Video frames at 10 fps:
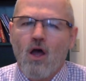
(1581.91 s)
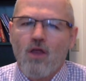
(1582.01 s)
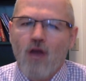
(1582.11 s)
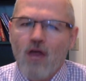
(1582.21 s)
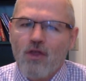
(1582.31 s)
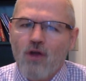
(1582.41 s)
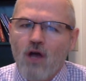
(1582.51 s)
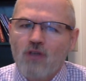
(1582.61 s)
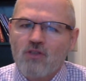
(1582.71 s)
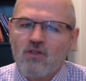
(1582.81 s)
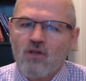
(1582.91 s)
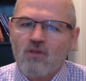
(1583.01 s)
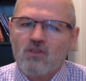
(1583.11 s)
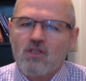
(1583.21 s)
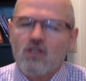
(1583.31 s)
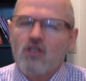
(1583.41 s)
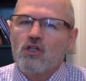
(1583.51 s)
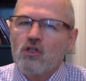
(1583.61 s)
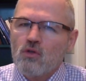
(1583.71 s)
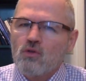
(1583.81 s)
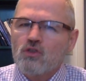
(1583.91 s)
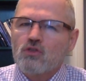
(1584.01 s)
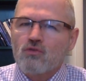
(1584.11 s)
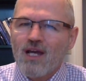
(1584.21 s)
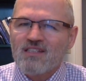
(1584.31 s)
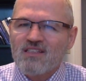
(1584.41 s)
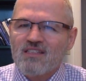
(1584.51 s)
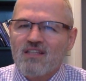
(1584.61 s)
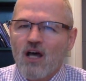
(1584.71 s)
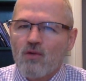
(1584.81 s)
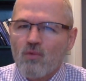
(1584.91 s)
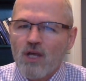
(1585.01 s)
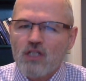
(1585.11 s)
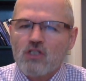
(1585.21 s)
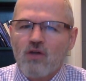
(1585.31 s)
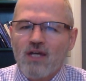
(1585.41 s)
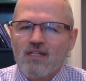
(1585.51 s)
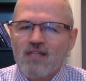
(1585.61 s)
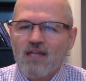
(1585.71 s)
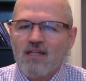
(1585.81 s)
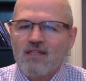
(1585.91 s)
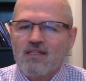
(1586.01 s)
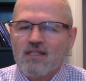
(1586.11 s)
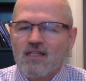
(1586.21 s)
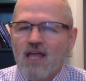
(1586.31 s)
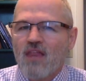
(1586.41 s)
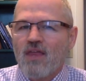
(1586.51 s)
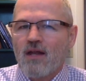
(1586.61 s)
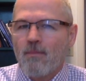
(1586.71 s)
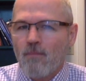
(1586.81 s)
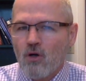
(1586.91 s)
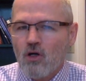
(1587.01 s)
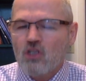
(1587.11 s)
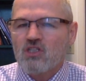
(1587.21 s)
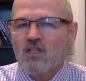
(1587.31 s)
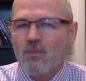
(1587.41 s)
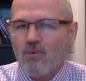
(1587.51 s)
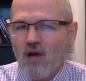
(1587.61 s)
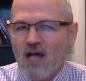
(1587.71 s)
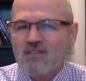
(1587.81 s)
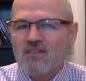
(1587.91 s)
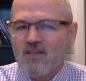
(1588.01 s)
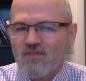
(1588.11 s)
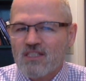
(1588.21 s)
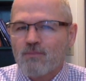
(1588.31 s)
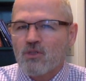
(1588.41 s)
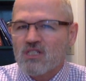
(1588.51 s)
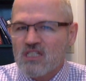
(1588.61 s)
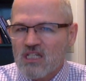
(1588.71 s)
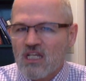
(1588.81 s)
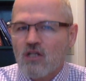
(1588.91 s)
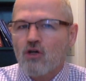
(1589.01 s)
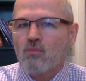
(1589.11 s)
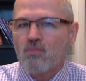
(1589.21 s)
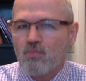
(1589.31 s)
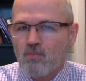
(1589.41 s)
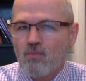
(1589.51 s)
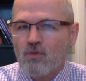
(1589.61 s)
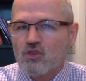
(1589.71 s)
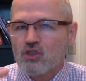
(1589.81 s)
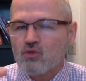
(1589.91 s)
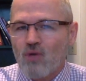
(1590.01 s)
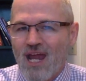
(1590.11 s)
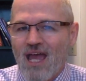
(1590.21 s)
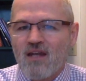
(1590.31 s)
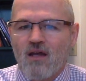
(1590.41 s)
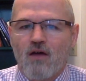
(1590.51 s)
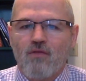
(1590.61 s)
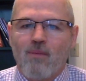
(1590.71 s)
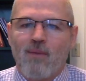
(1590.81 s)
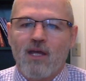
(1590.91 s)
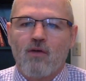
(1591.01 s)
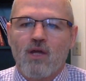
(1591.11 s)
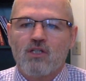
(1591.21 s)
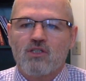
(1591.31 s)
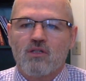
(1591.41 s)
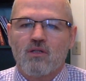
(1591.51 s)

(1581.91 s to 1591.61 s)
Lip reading: The author also notes new stresses on racial identity that emerge in the process of this particular strand of migration.